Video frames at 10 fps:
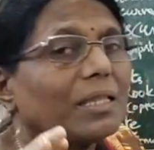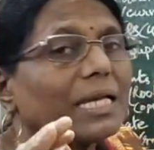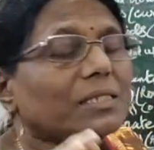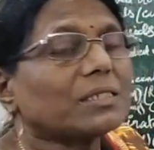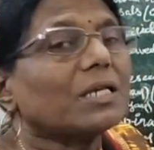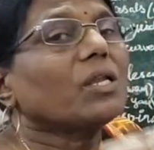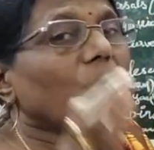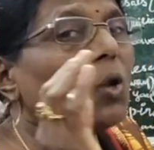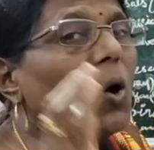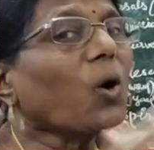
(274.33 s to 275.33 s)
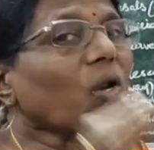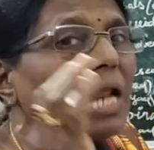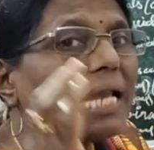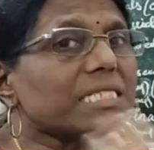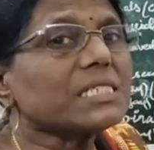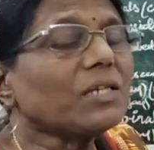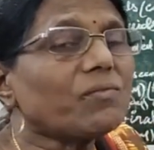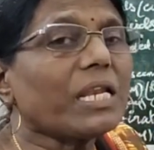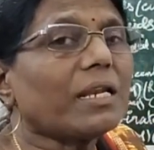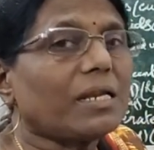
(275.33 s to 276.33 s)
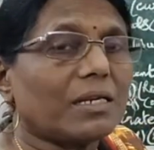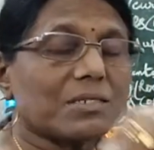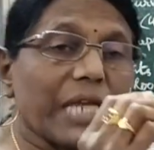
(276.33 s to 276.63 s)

that no writing will